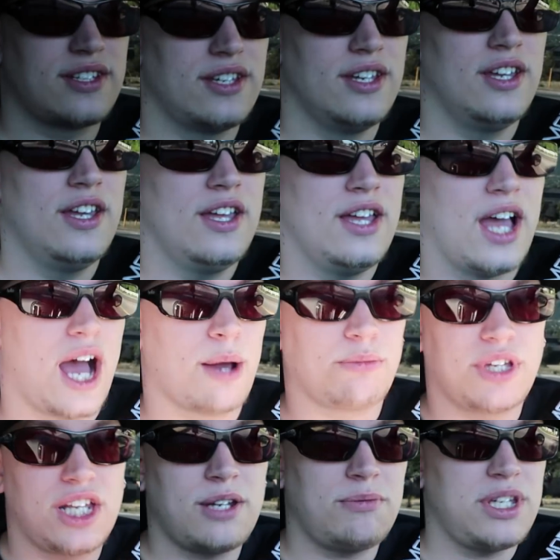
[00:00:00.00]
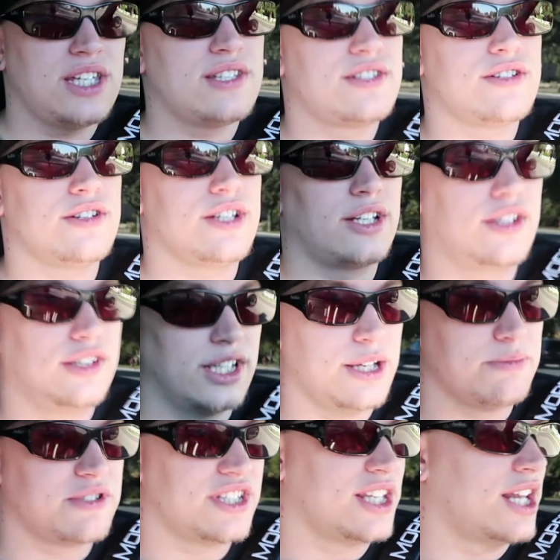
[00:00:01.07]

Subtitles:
I'm going to be inserting clips